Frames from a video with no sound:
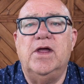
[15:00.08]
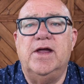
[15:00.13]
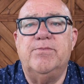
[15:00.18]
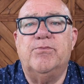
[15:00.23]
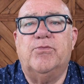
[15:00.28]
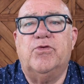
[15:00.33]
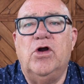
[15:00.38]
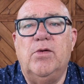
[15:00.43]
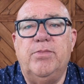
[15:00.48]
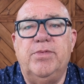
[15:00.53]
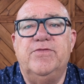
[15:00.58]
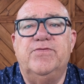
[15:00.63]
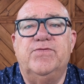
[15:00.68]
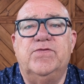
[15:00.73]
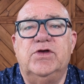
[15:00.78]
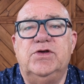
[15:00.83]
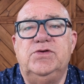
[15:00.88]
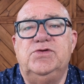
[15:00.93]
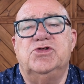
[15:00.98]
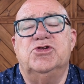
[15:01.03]
and proper
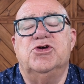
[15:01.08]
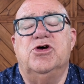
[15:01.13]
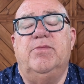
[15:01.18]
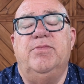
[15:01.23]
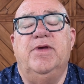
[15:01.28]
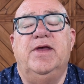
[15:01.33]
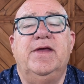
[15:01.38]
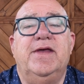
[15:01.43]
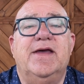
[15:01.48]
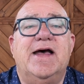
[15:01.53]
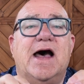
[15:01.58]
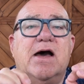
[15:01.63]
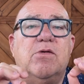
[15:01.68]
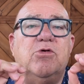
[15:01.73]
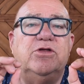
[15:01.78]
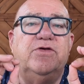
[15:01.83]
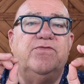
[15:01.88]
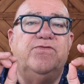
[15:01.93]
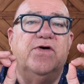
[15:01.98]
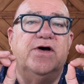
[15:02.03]
food shop, I
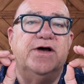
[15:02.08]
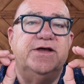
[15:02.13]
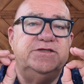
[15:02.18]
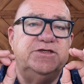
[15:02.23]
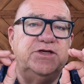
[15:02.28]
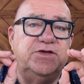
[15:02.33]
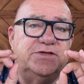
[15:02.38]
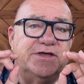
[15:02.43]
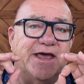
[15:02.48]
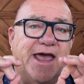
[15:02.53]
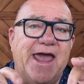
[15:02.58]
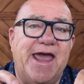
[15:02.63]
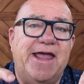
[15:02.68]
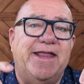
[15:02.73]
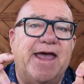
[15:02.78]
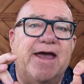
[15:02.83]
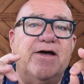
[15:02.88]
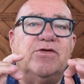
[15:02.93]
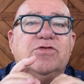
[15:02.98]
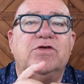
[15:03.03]
would advise you to head
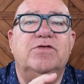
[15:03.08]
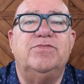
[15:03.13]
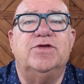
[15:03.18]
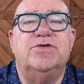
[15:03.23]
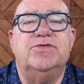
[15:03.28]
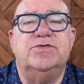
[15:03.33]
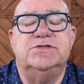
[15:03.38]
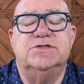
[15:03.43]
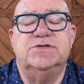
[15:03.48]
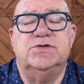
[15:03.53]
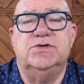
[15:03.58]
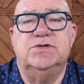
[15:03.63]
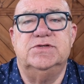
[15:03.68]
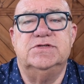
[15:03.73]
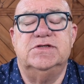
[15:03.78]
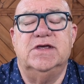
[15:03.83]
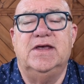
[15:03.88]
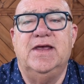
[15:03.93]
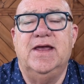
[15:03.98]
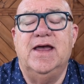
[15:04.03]
out of the
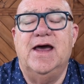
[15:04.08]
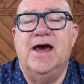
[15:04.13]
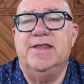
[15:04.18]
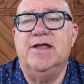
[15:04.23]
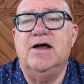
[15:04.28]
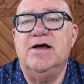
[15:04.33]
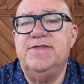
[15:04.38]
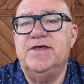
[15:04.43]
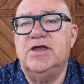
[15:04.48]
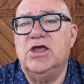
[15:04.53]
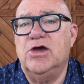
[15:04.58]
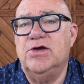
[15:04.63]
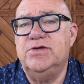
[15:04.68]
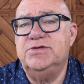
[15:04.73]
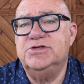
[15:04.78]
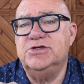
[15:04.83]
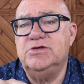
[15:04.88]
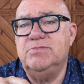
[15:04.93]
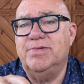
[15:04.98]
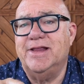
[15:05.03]
resorts and either go
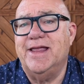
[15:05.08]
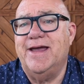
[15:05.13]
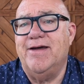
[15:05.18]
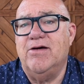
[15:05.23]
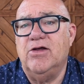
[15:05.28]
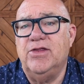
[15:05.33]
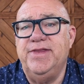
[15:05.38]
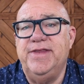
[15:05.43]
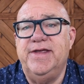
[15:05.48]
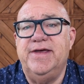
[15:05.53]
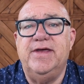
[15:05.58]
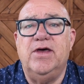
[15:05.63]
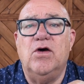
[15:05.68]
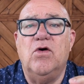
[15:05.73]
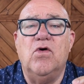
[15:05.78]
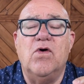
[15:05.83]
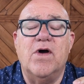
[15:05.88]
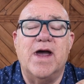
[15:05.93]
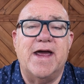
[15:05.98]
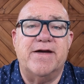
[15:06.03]
to Playa Honda
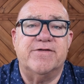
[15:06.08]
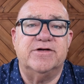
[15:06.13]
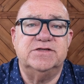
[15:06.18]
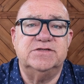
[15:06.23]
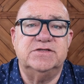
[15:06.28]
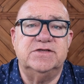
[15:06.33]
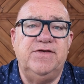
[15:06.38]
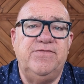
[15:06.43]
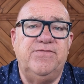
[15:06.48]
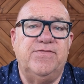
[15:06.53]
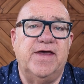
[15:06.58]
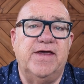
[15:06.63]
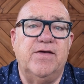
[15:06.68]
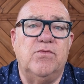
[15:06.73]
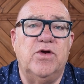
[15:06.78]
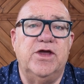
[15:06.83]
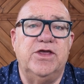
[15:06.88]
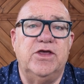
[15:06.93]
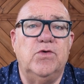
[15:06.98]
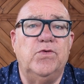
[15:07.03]
or Arrecife,
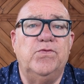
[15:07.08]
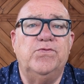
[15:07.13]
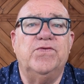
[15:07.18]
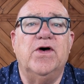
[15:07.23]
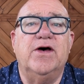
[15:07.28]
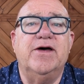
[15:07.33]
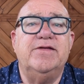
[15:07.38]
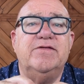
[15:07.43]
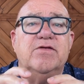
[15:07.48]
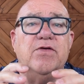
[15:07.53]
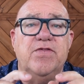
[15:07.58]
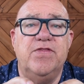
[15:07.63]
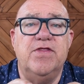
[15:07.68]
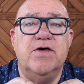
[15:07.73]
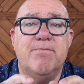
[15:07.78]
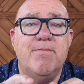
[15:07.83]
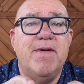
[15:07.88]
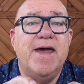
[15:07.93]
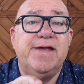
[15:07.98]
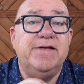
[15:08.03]
where you'll find the
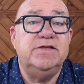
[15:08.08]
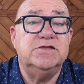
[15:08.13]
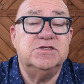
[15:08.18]
main